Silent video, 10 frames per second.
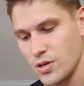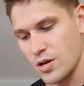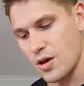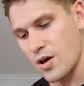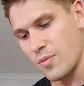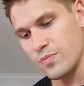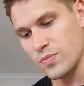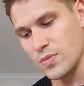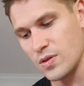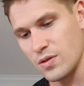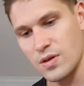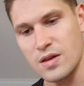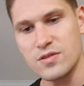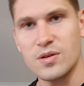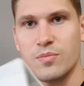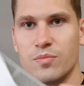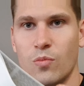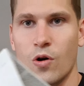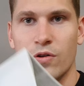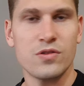You get some
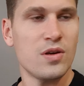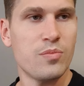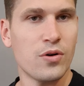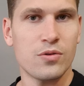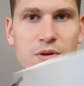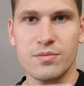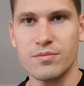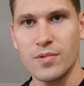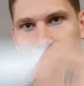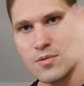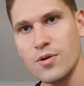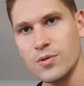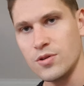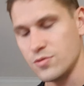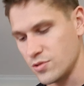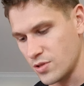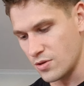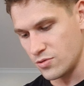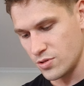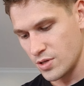warranty book, but no one uses
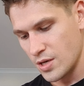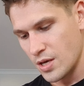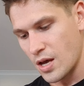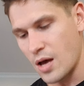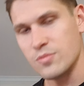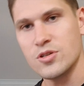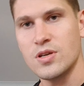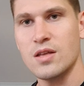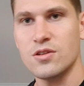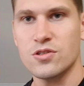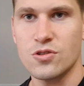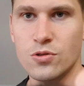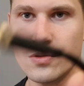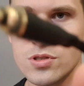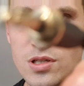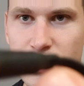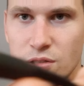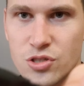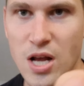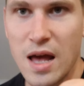those. So yeah, this is cool. It's a
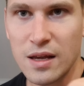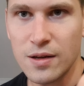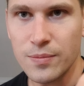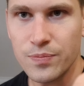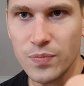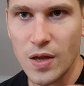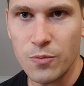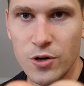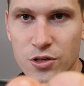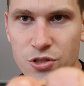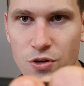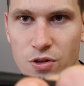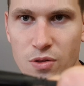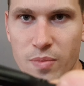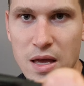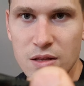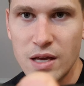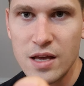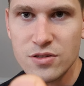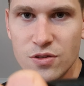little jack, and when I show you the main
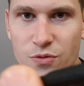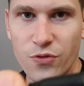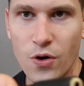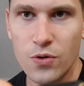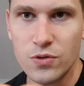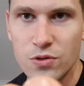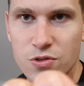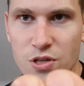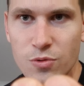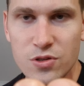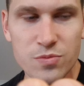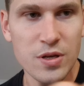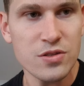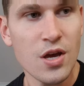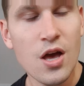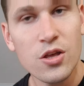case of the phone, you'll see what this means.